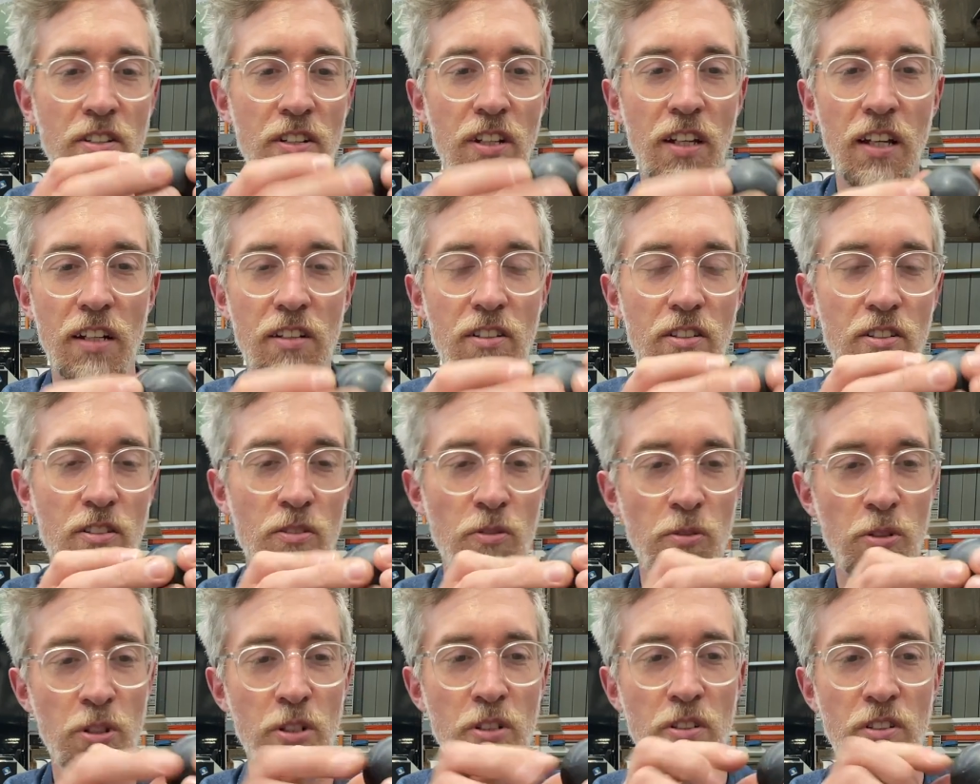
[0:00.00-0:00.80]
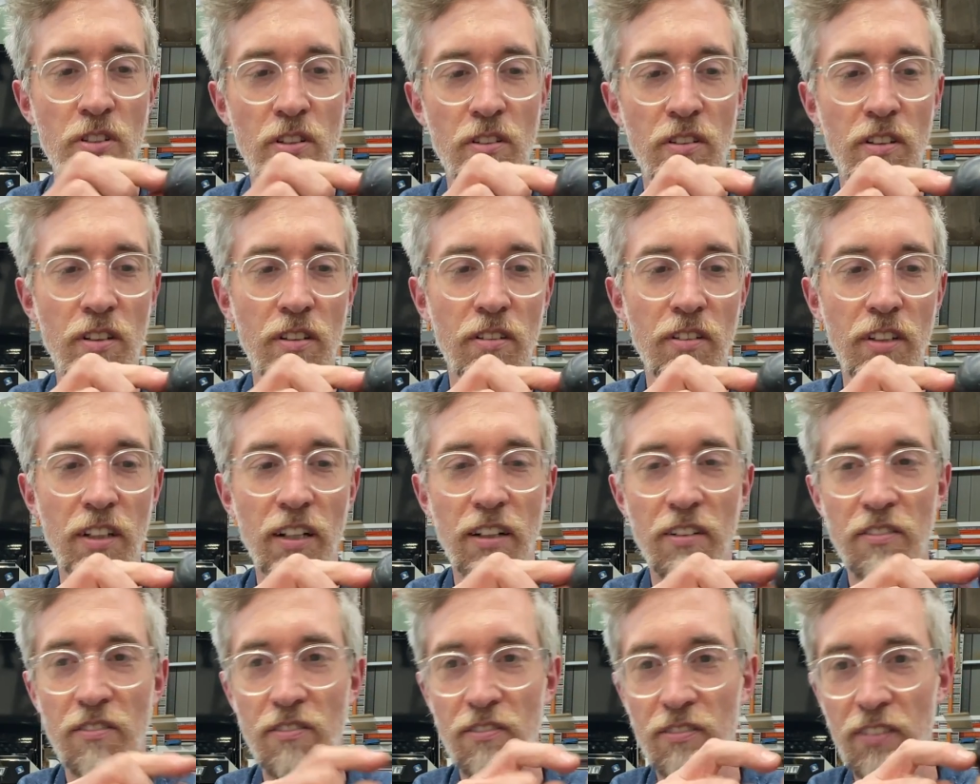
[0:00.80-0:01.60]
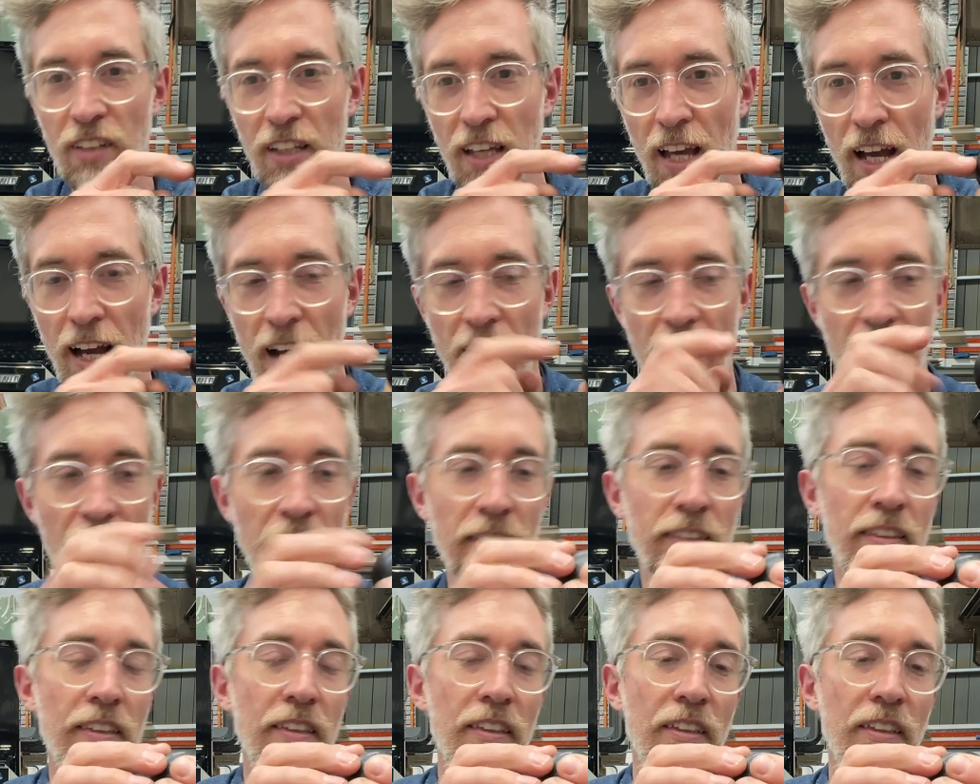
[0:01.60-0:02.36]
You get distortions on the R.